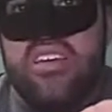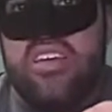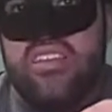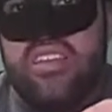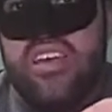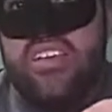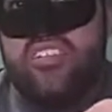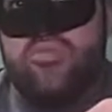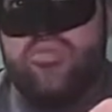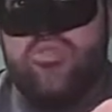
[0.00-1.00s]
and a
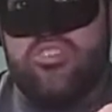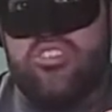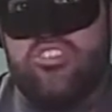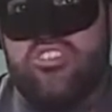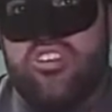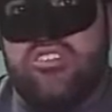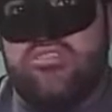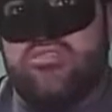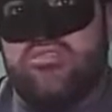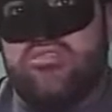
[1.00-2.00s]
spooky
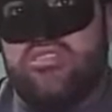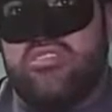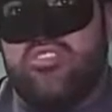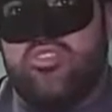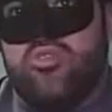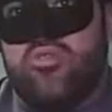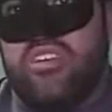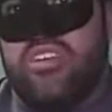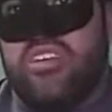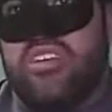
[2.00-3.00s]
jungle
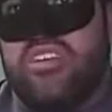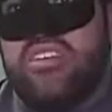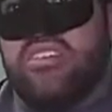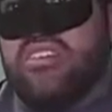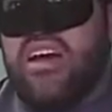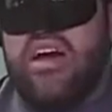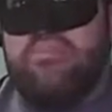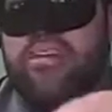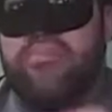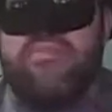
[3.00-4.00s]
tree
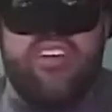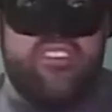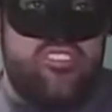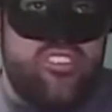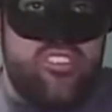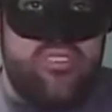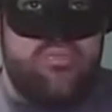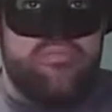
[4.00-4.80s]
top adventure.